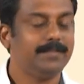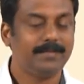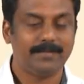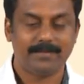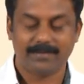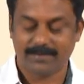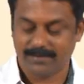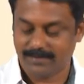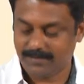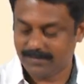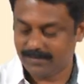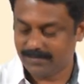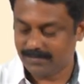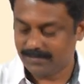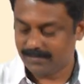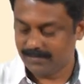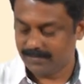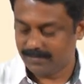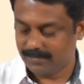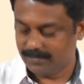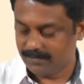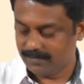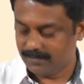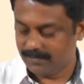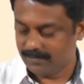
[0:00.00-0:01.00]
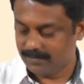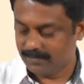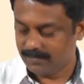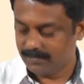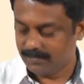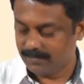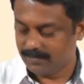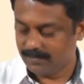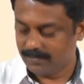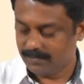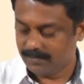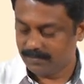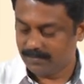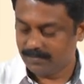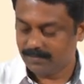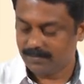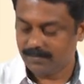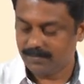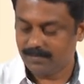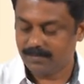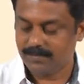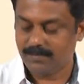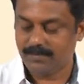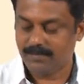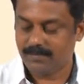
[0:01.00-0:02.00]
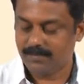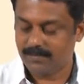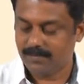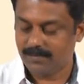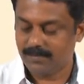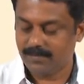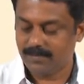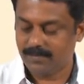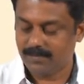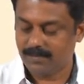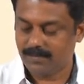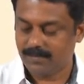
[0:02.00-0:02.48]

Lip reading: [no speech]